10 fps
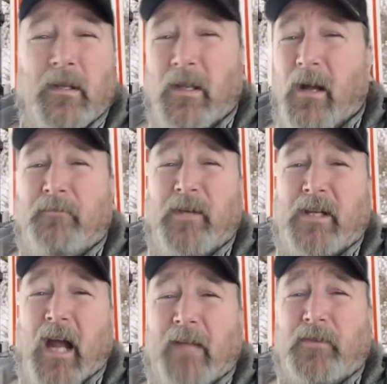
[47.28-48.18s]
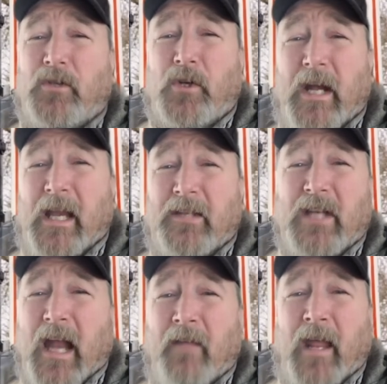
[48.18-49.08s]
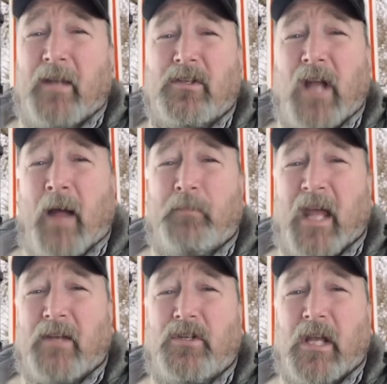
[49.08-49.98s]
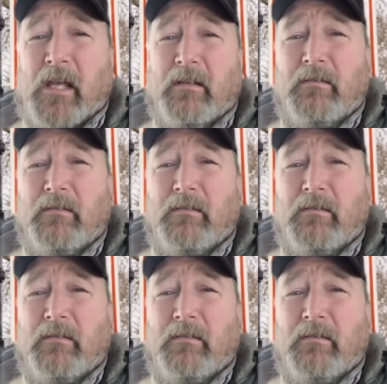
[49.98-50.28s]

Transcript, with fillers: You know, if you cut the trees down, that'll stop that shit.